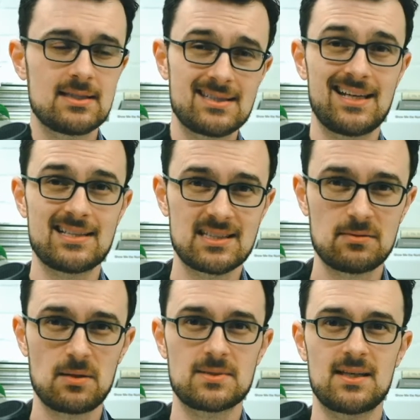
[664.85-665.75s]
They can
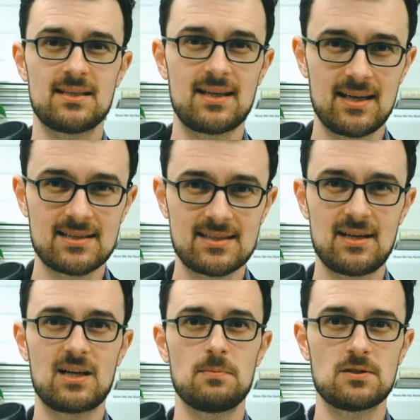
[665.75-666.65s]
sometimes get kind of
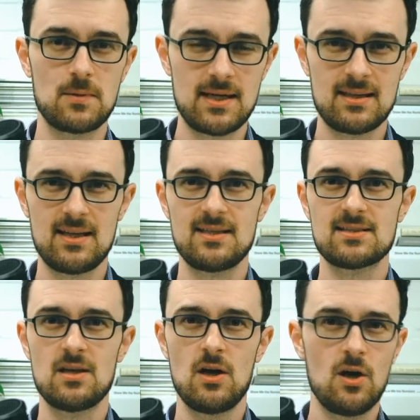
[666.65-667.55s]
stuck between things,
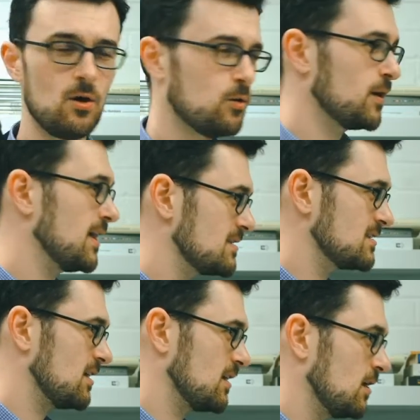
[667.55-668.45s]
or get
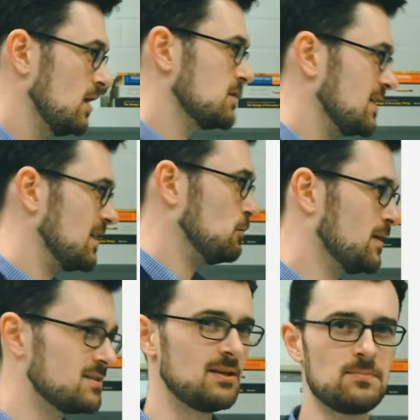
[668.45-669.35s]
stuck taking one
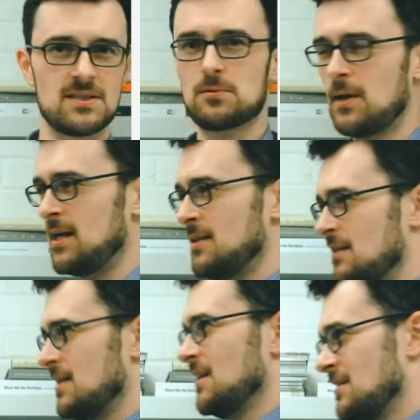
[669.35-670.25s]
step this way and then
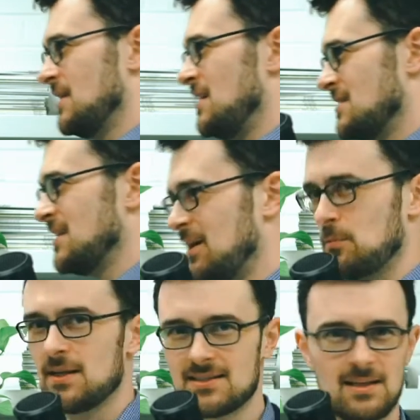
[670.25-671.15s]
thinking they need to take
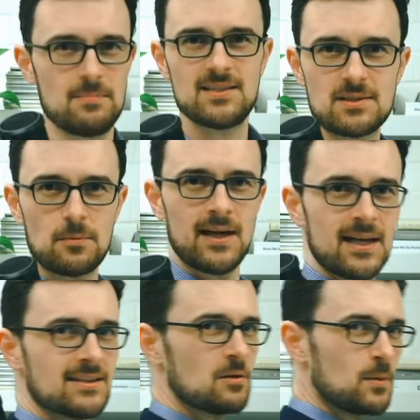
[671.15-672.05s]
one step this way
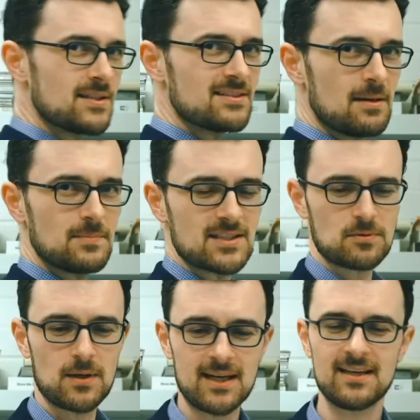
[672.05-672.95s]
and then one step this
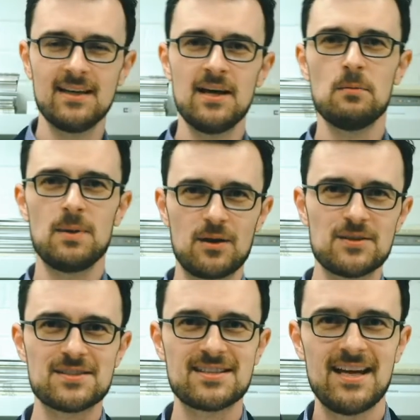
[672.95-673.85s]
way,
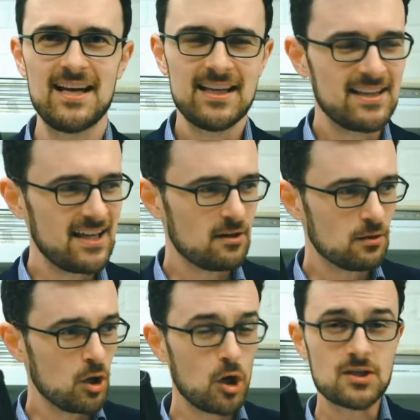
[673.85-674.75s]
because they are
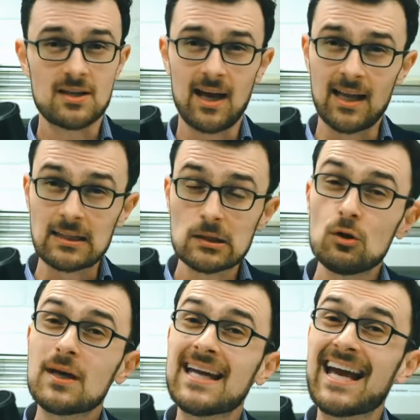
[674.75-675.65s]
not
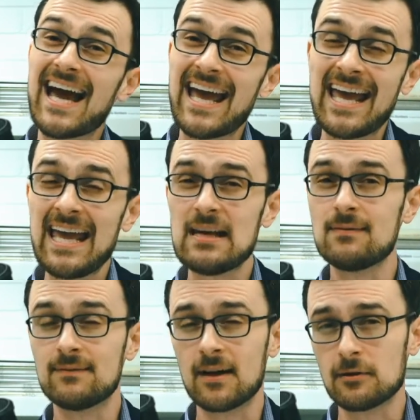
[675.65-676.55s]
looking ahead
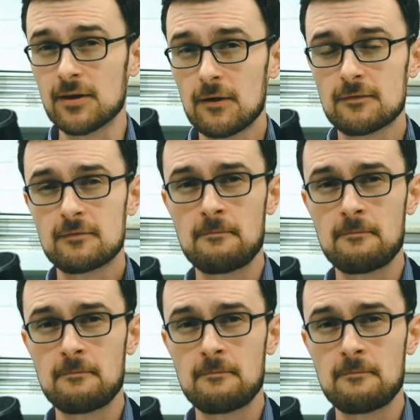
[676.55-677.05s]
far enough.